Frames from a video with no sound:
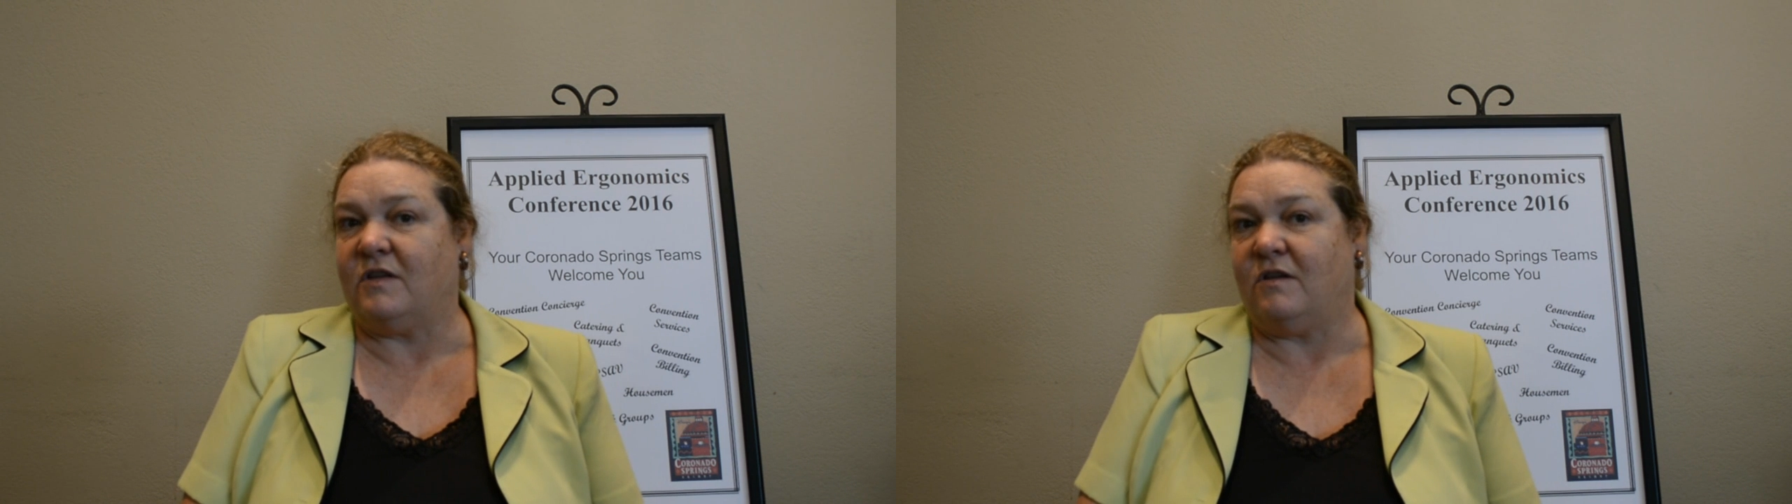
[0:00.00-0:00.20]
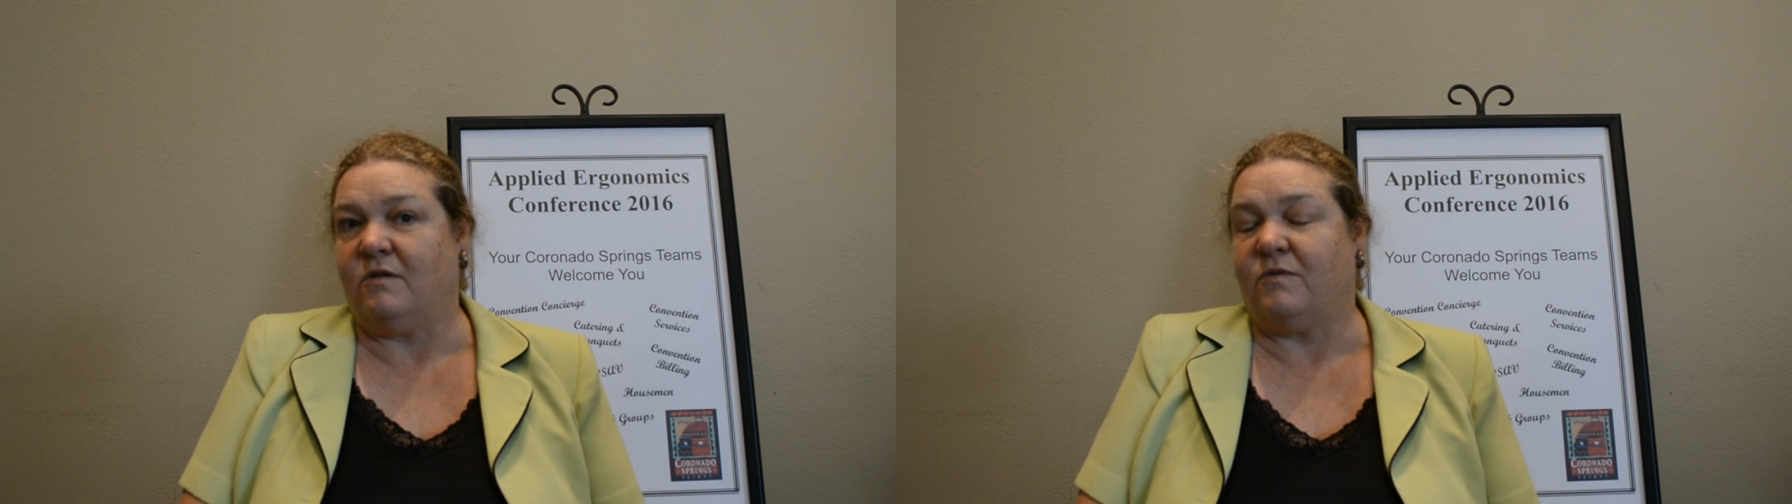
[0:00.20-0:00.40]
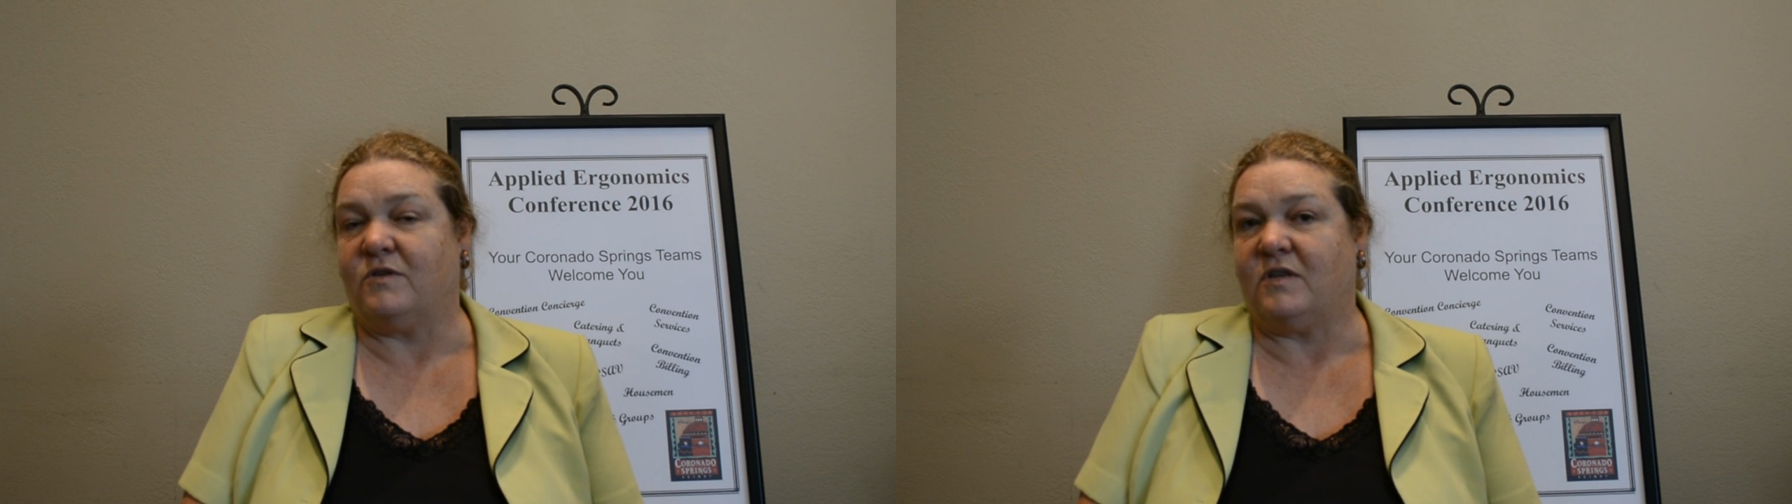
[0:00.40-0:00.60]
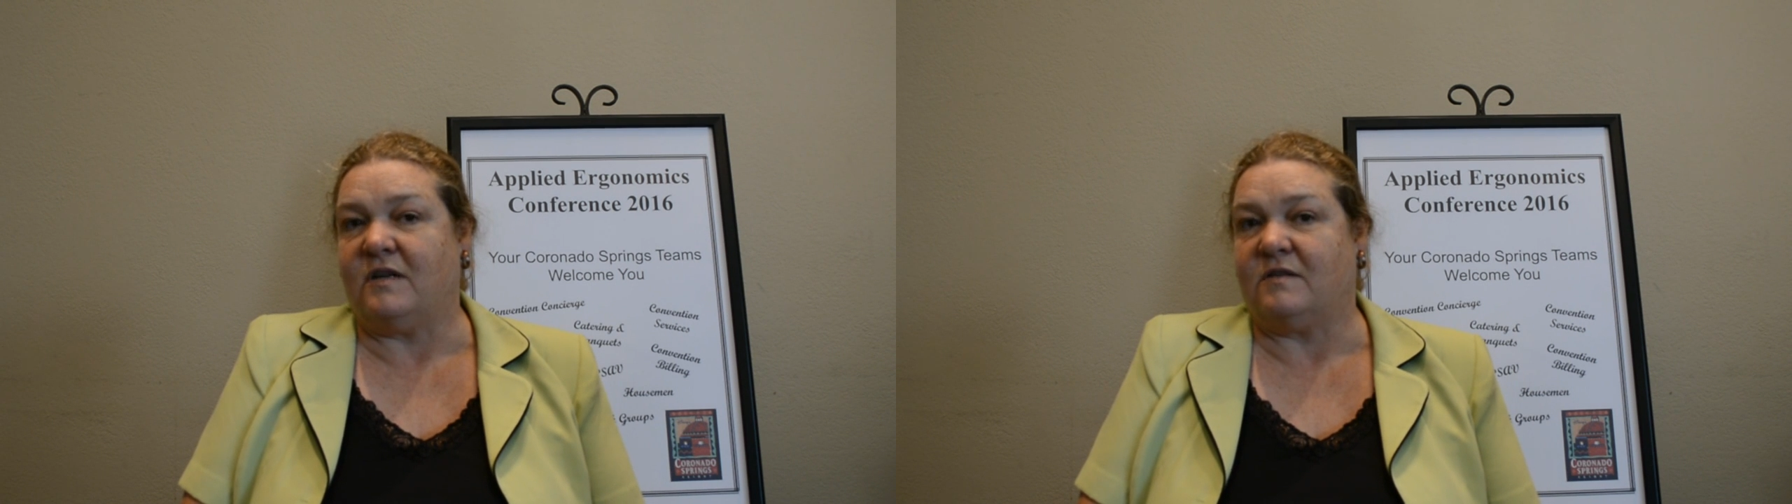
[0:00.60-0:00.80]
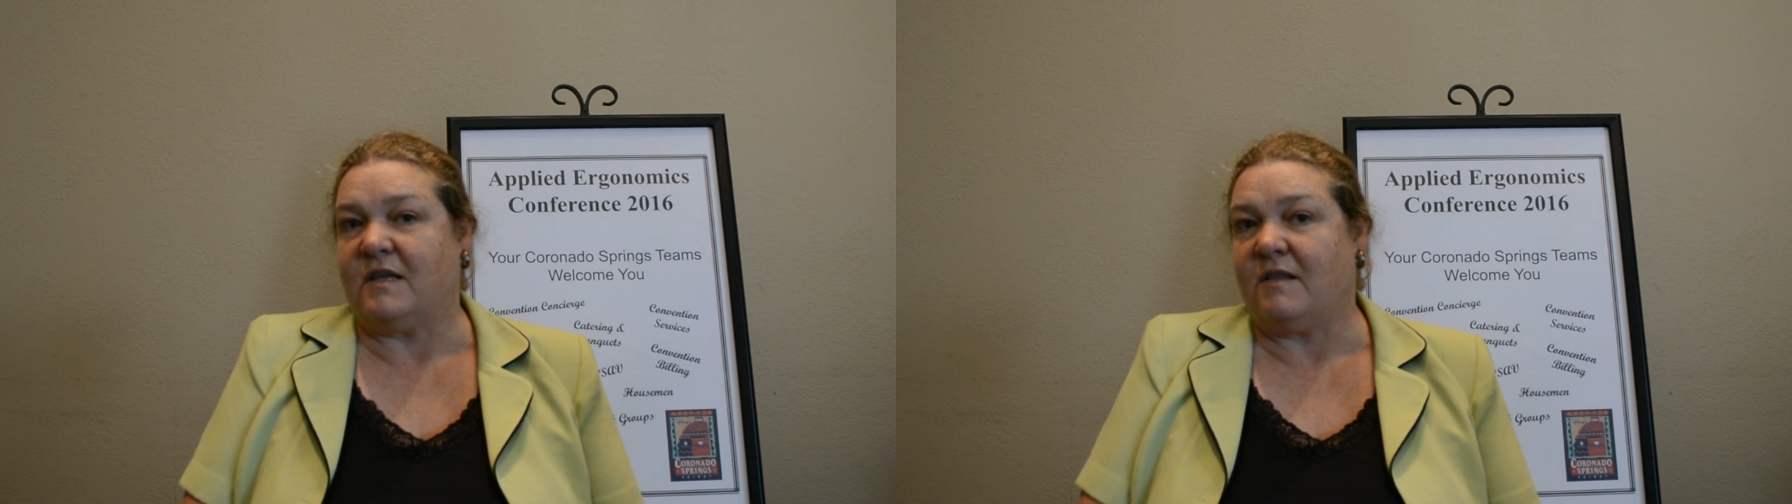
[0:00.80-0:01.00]
to the
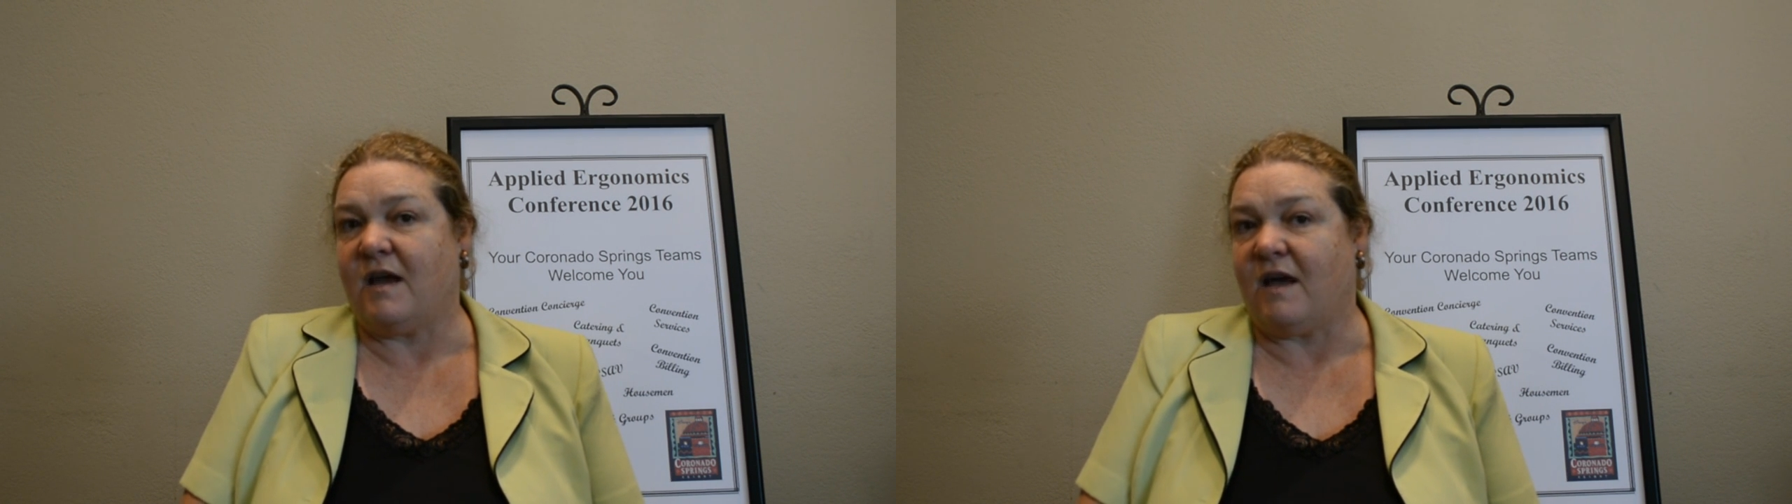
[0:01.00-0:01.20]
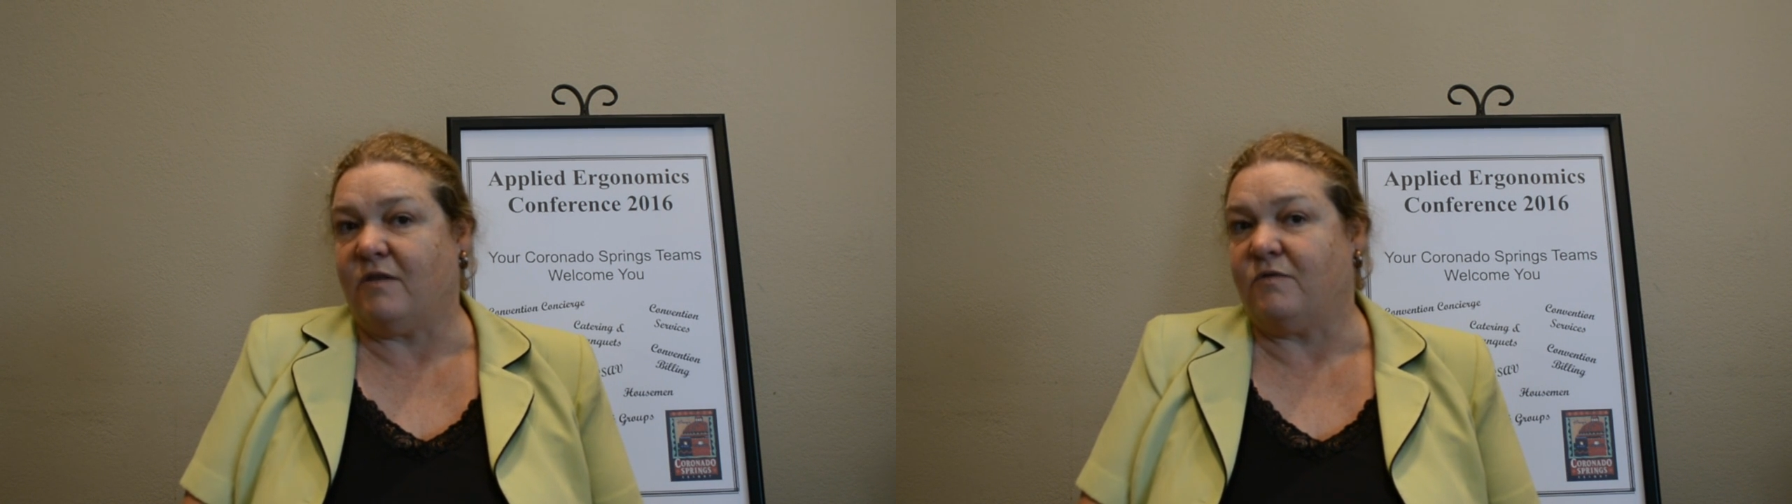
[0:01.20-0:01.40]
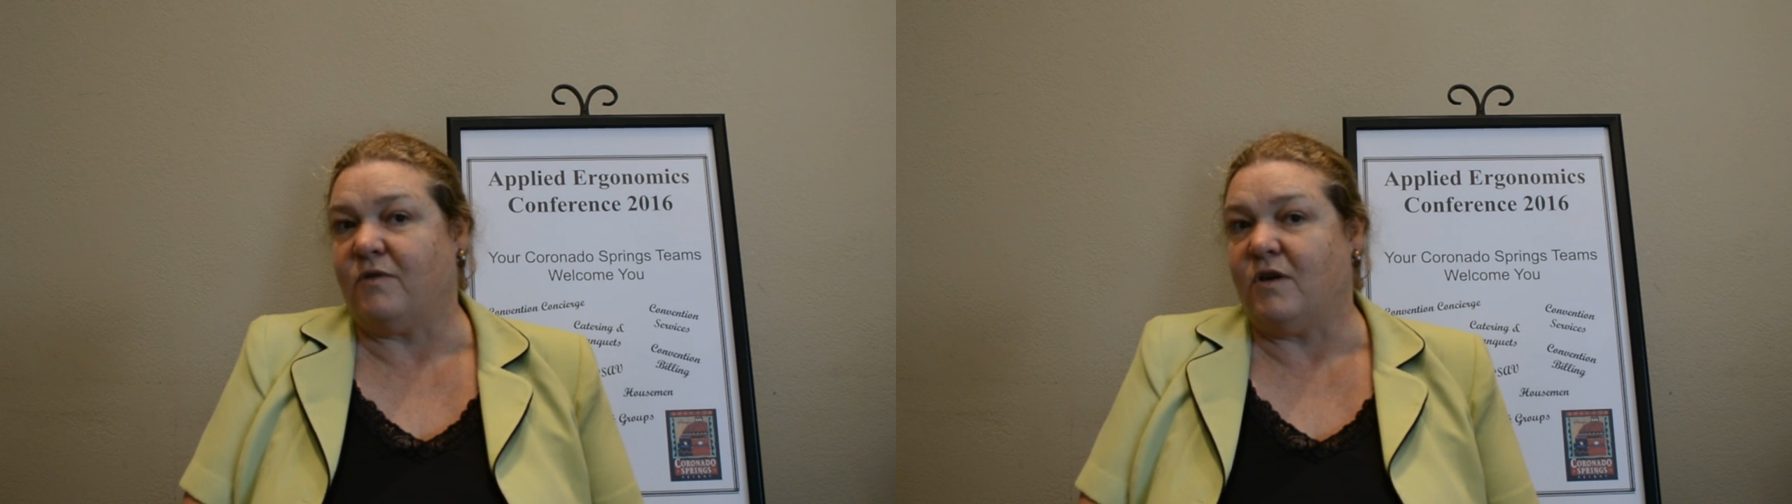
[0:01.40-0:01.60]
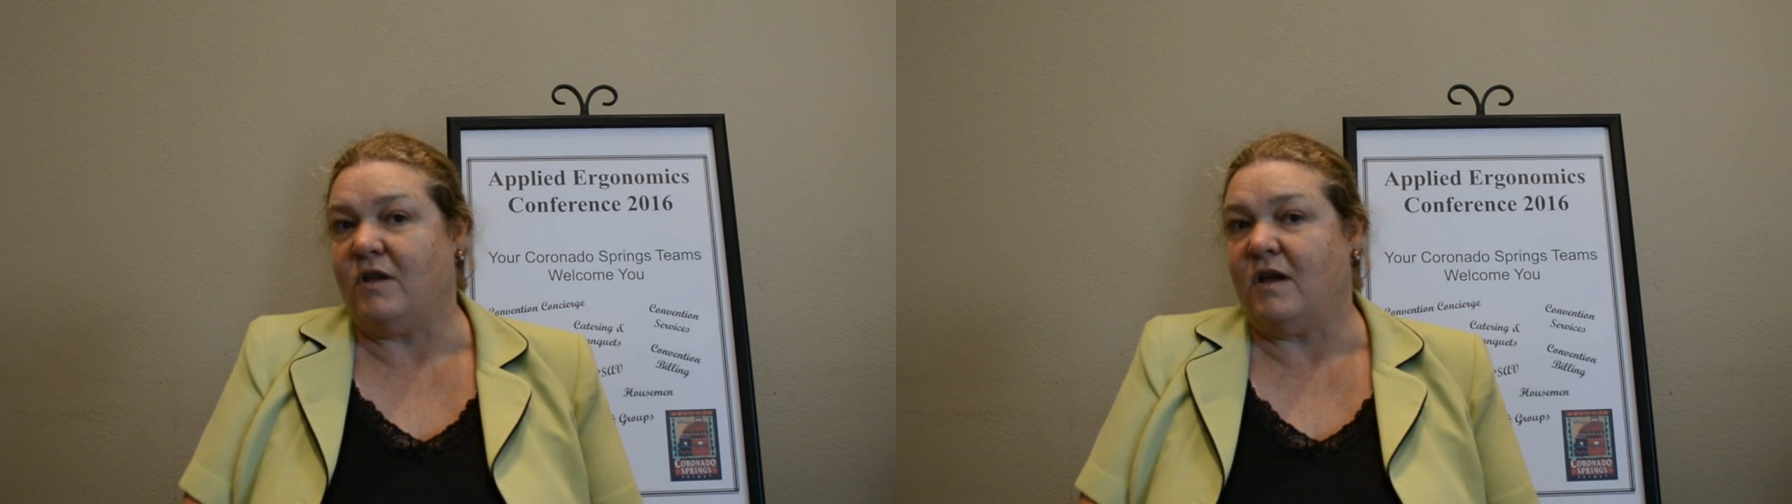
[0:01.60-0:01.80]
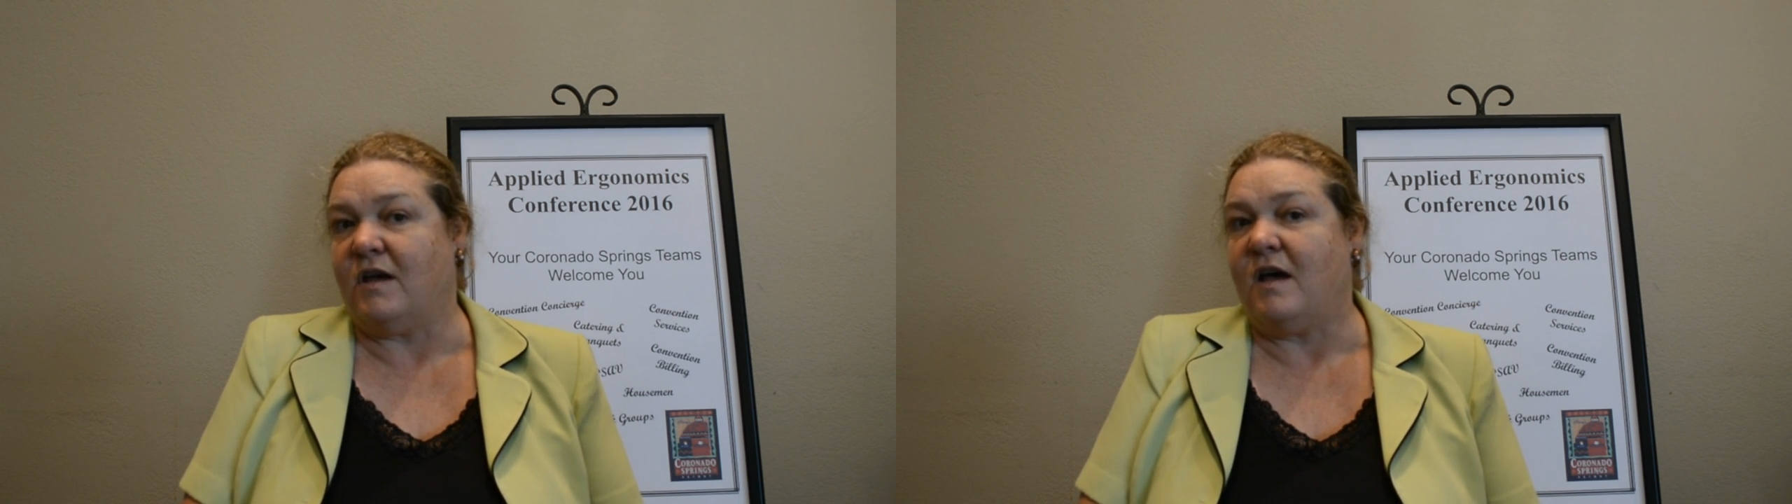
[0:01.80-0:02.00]
University of Southern
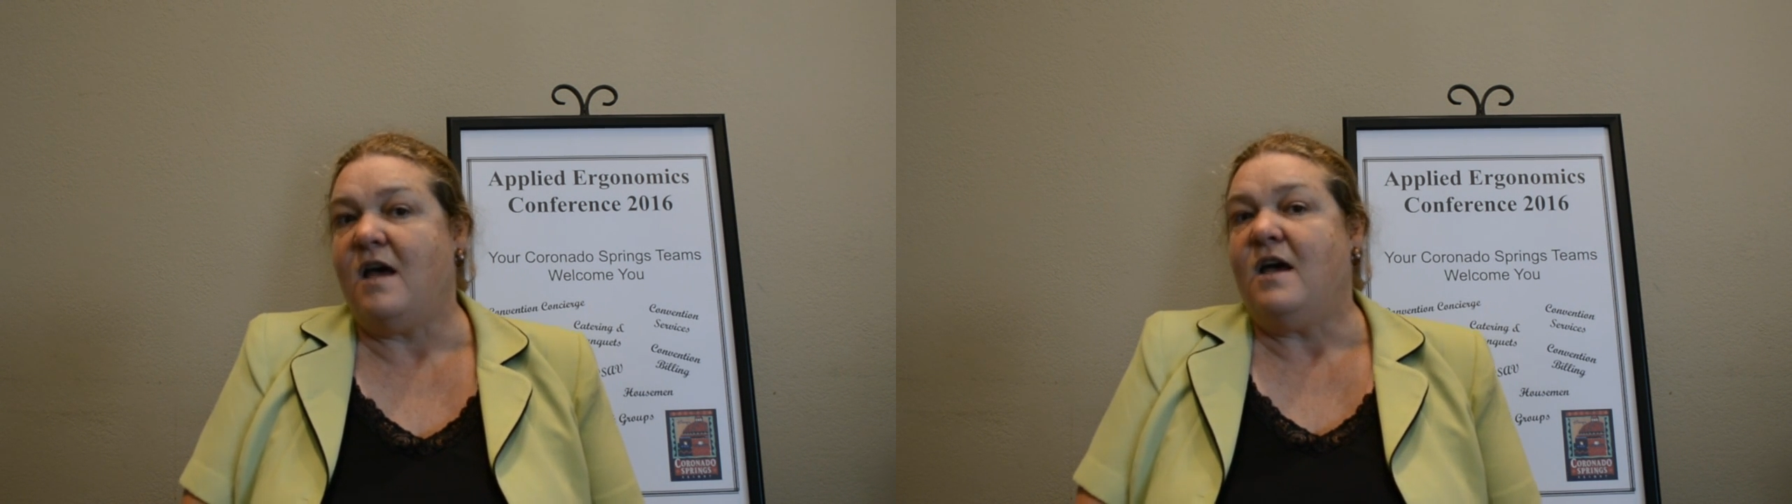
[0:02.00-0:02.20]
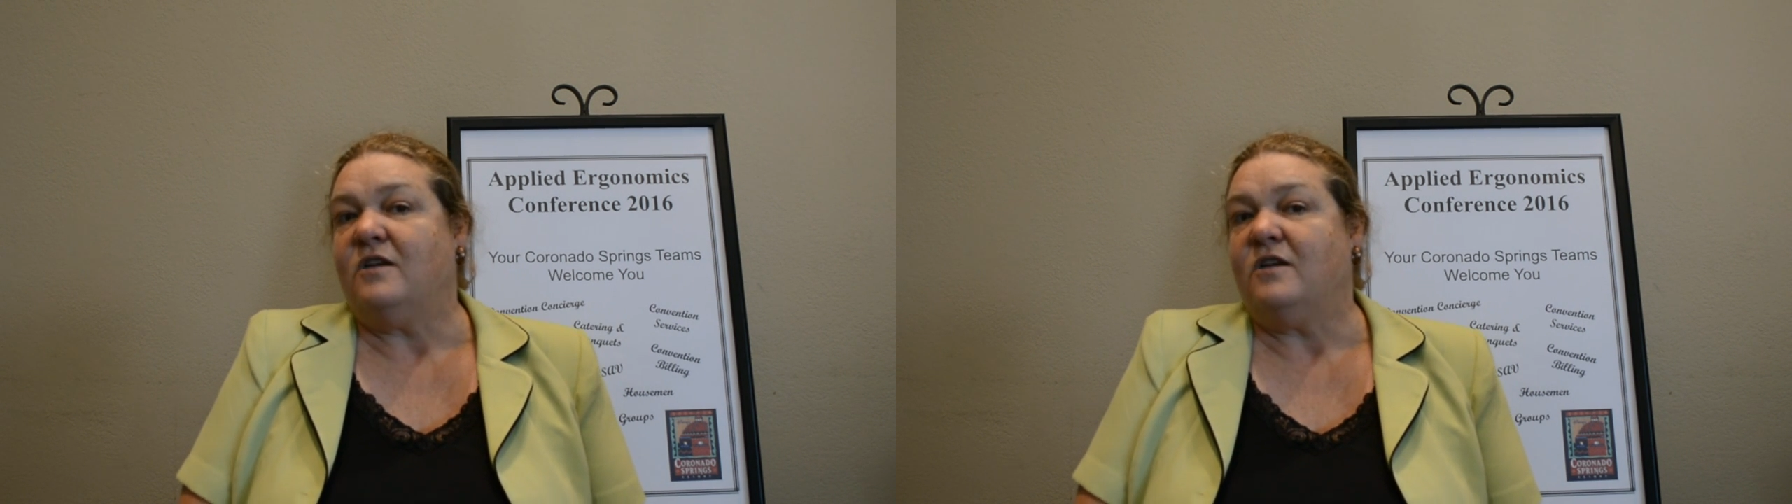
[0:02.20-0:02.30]
California